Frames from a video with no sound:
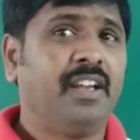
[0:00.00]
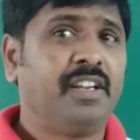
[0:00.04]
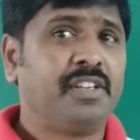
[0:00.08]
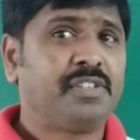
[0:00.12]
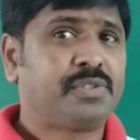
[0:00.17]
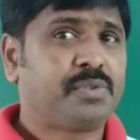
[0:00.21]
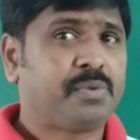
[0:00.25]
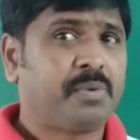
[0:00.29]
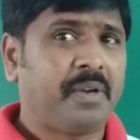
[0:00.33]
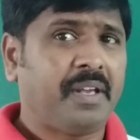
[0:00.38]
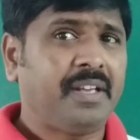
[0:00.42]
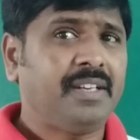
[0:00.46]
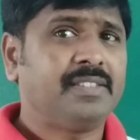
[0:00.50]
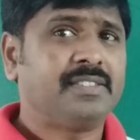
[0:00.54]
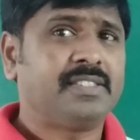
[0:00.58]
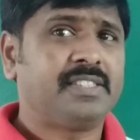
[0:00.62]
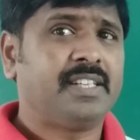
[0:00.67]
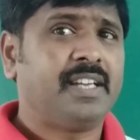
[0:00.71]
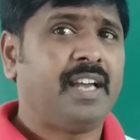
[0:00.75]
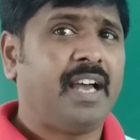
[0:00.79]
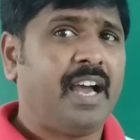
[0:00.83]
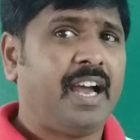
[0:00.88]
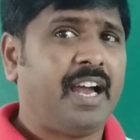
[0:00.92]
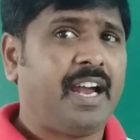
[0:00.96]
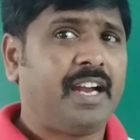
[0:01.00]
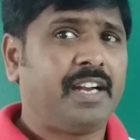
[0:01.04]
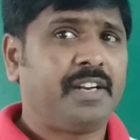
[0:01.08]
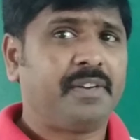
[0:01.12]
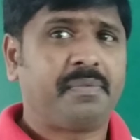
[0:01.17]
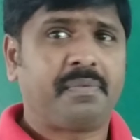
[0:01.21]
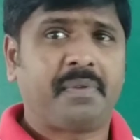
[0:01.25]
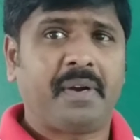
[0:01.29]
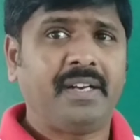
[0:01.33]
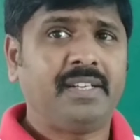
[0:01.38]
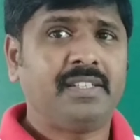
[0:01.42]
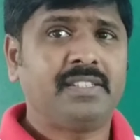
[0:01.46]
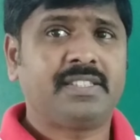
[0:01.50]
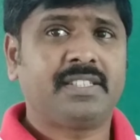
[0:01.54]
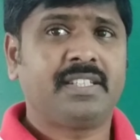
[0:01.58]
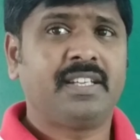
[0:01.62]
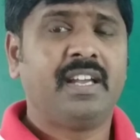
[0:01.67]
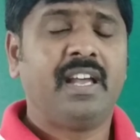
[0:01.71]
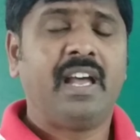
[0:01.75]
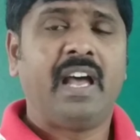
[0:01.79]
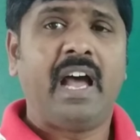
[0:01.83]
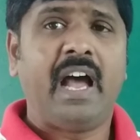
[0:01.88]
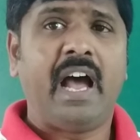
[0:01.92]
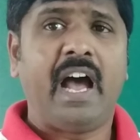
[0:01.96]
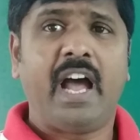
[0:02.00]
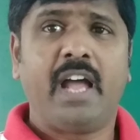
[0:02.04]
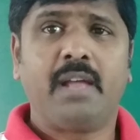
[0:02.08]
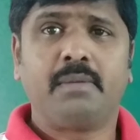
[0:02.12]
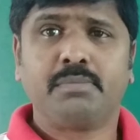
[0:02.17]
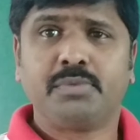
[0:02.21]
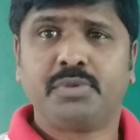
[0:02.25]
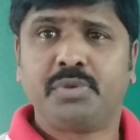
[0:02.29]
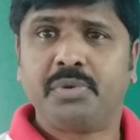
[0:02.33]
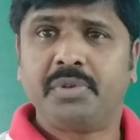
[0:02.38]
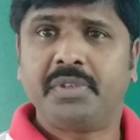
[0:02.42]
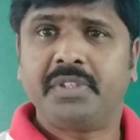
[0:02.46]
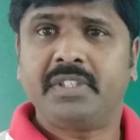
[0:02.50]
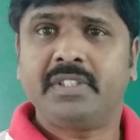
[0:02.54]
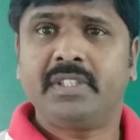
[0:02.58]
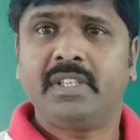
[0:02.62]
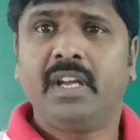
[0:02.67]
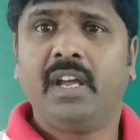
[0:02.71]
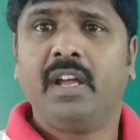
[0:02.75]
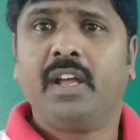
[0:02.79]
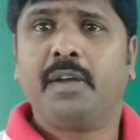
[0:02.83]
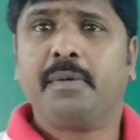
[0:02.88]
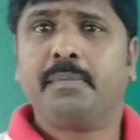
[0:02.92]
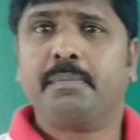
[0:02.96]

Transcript: Students and friends, I'm doing